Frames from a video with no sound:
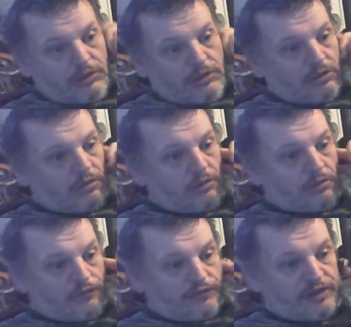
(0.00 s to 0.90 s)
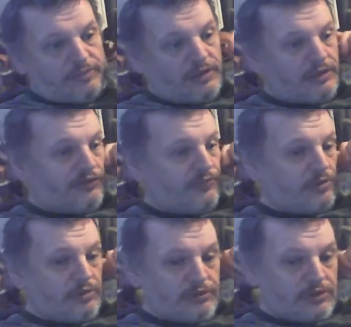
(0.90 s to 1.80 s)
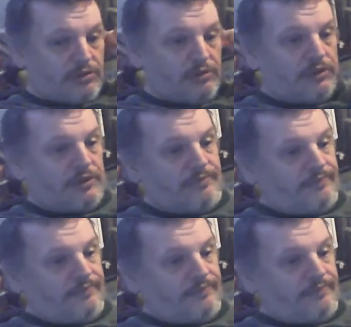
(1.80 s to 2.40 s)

off eBay this week. I don't know yet.